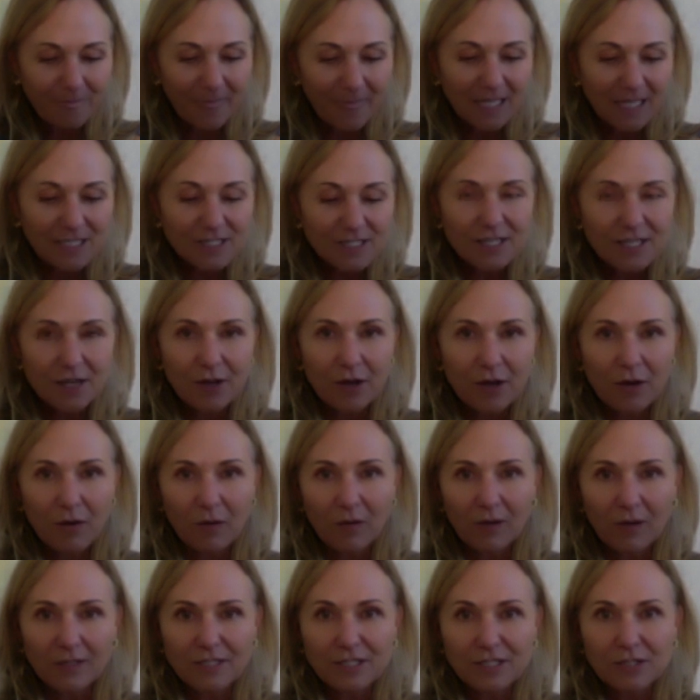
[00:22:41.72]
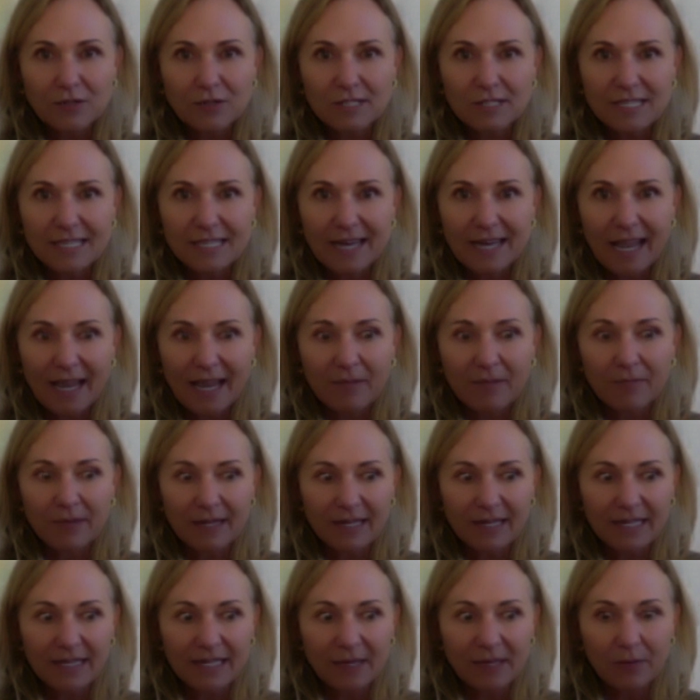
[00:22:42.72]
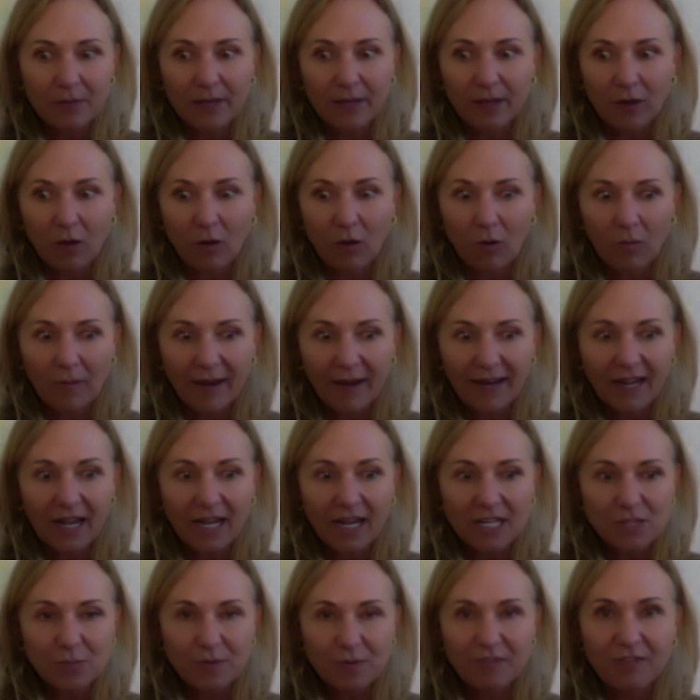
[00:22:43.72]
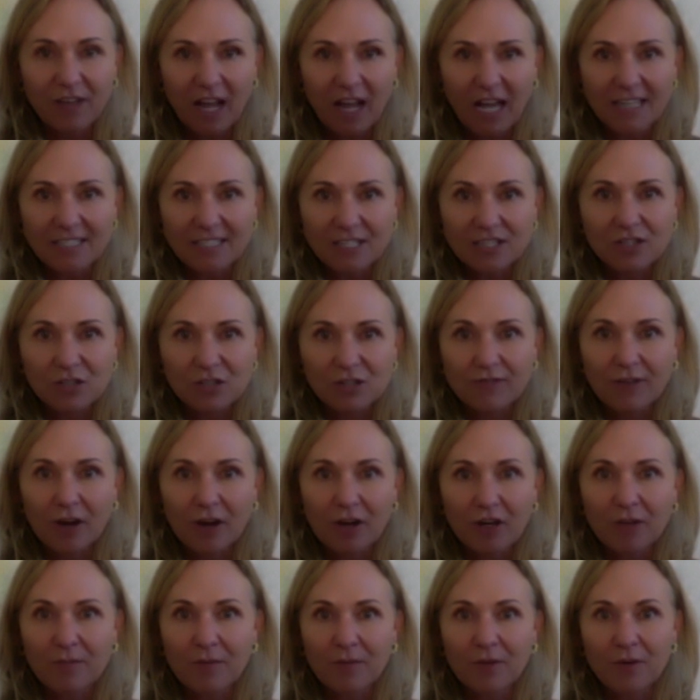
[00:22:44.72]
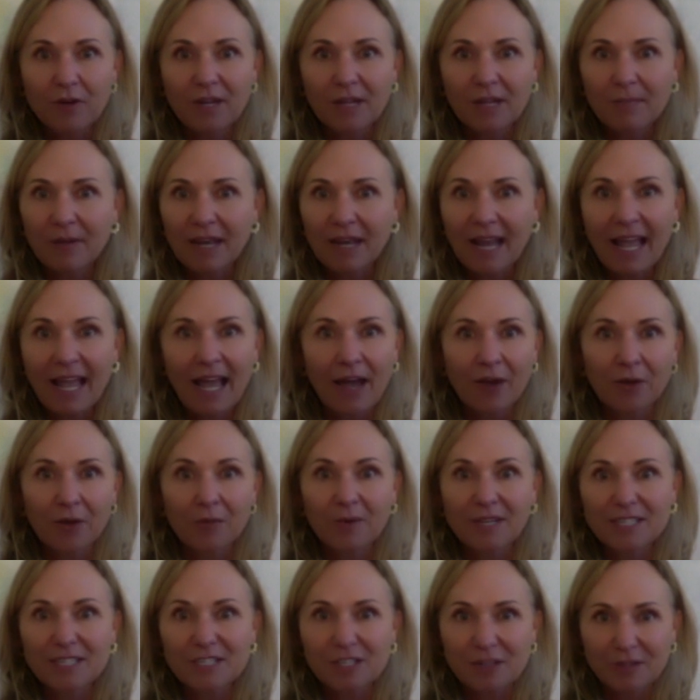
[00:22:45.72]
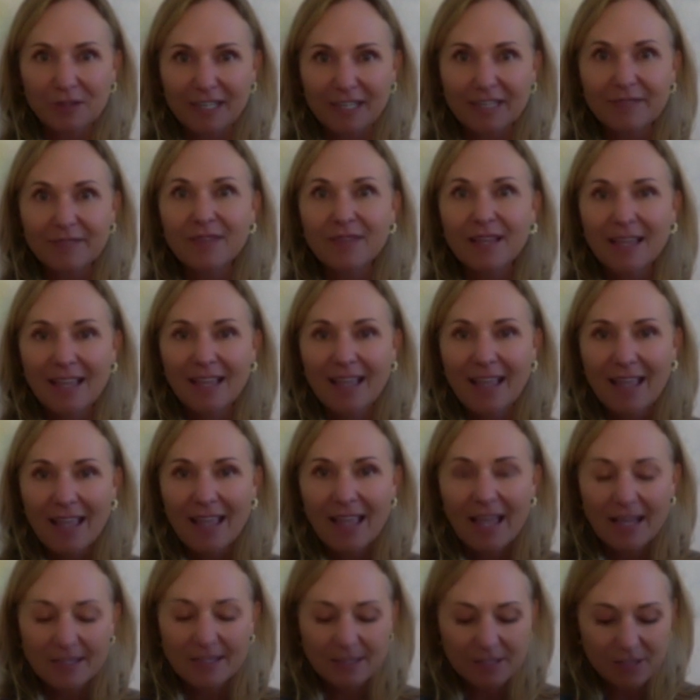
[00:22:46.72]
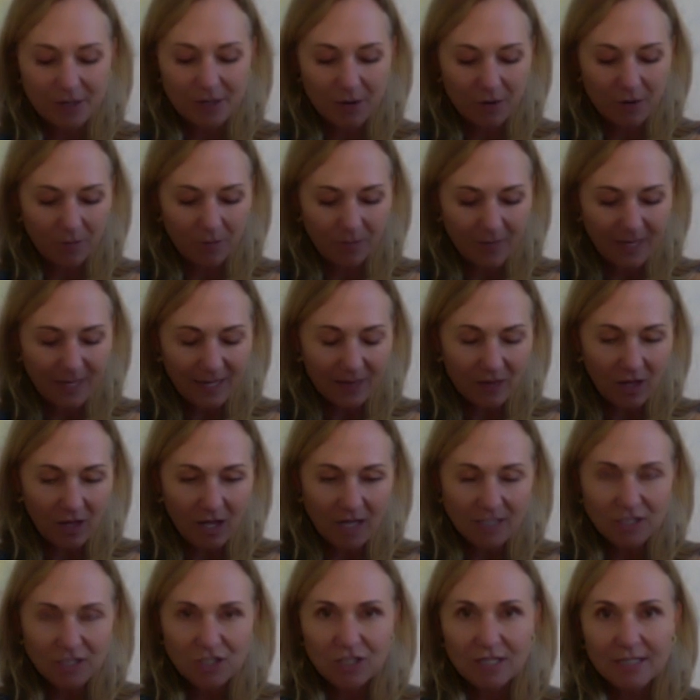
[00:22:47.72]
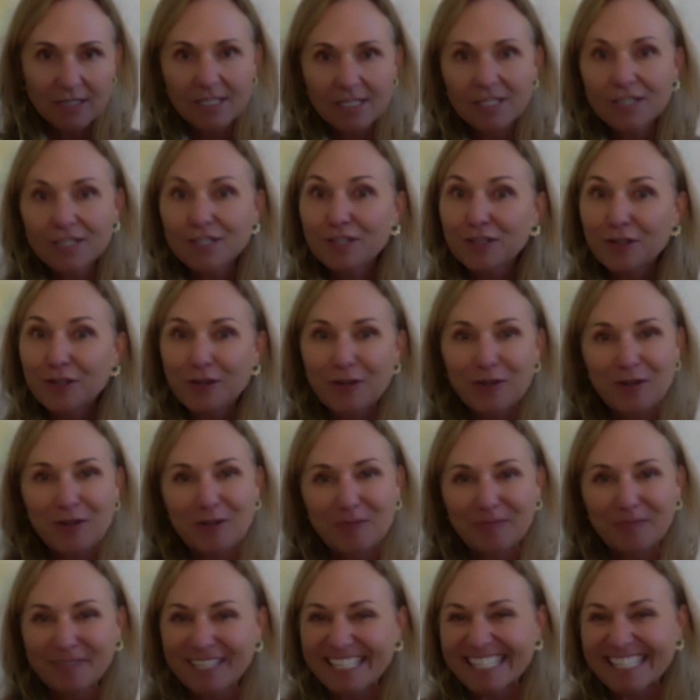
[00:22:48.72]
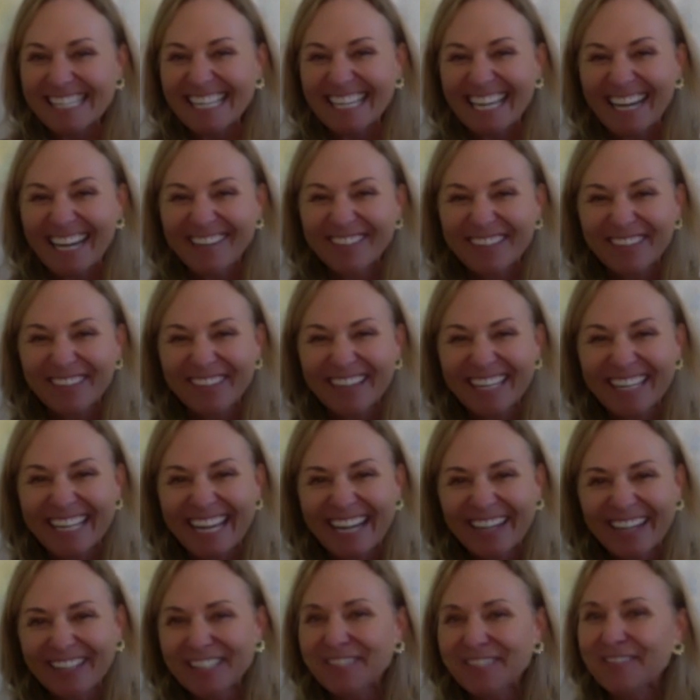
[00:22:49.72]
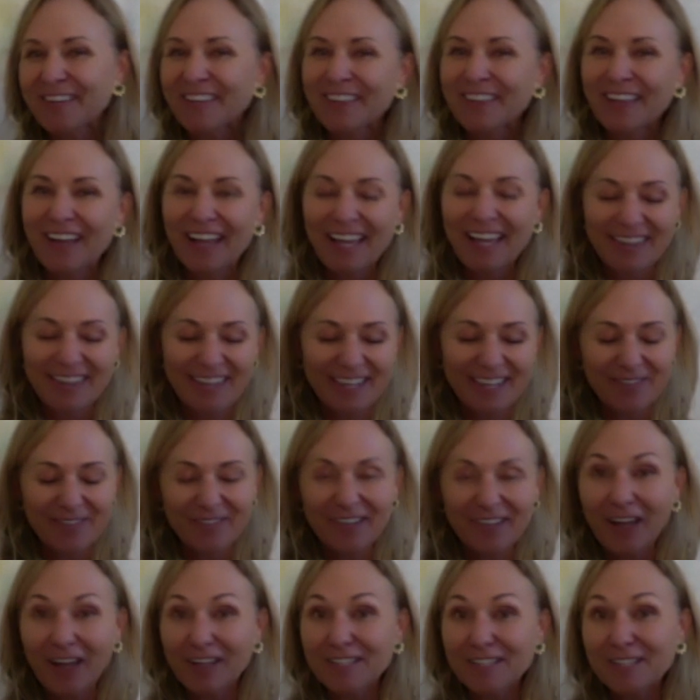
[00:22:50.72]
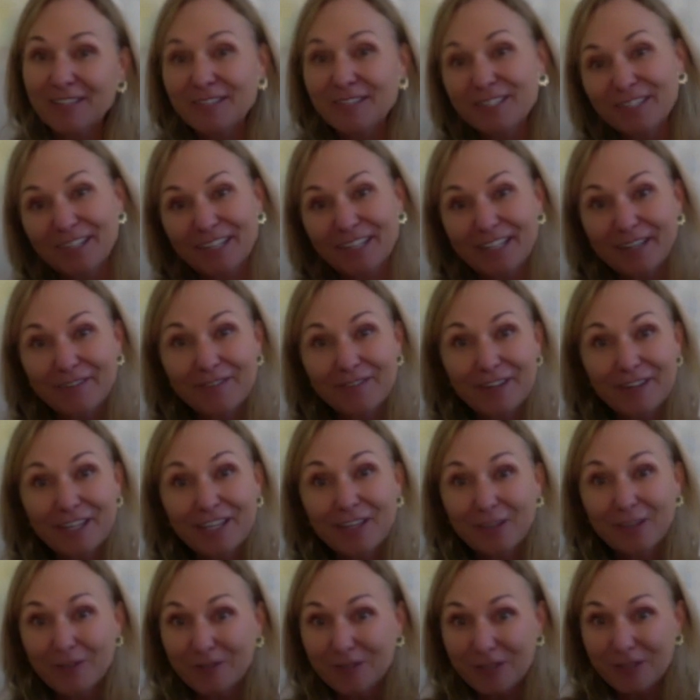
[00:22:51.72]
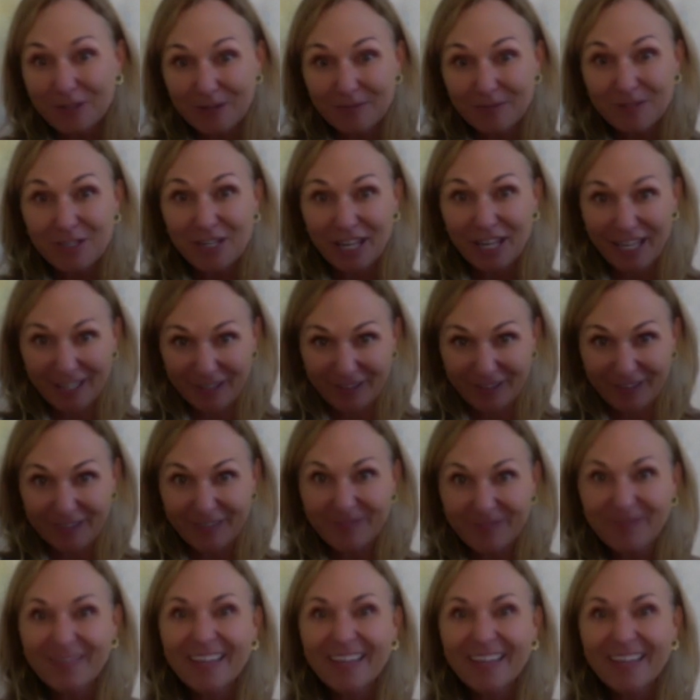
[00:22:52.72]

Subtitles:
So Susie and I immediately were like, oh my gosh, we've got to serve our community, but how do we do it? And so we launched into Zoom, just like everyone else. And then we also started a free YouTube channel.